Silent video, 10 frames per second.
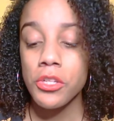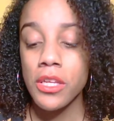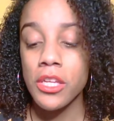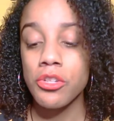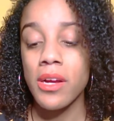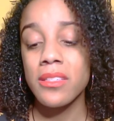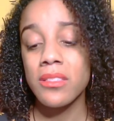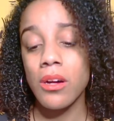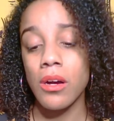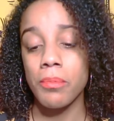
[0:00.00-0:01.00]
he tries
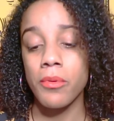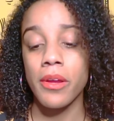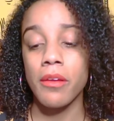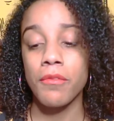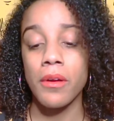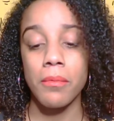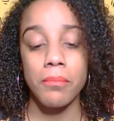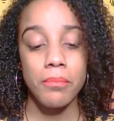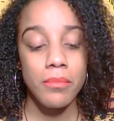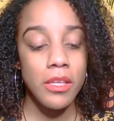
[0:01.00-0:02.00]
to operate
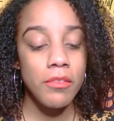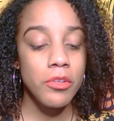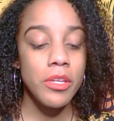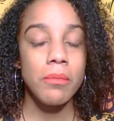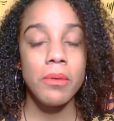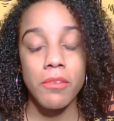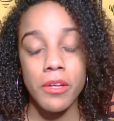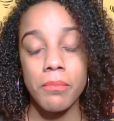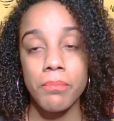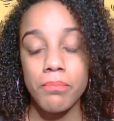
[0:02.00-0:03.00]
from, even though he could be
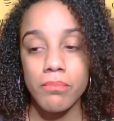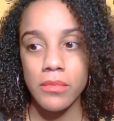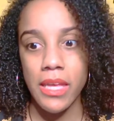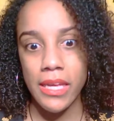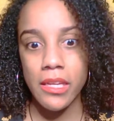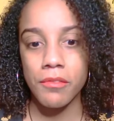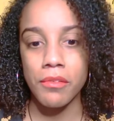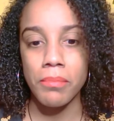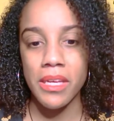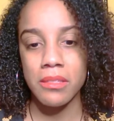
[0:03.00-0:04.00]
very negative
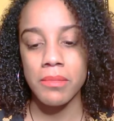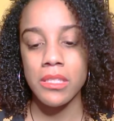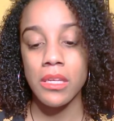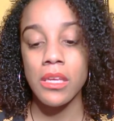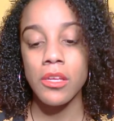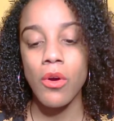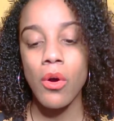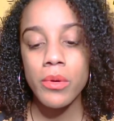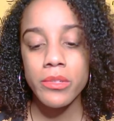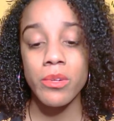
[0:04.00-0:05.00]
and pessimistic, he
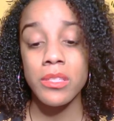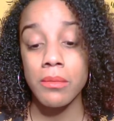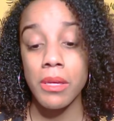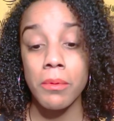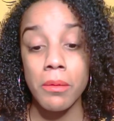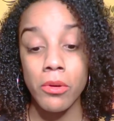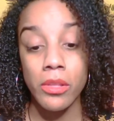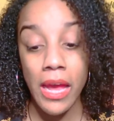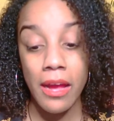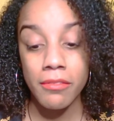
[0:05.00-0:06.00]
always wants to make people
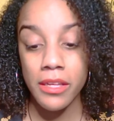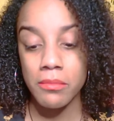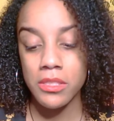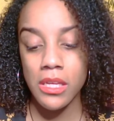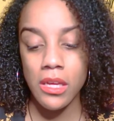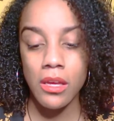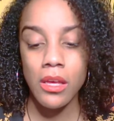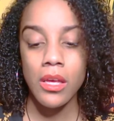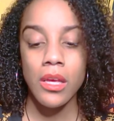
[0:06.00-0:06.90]
laugh. Like I'm seeing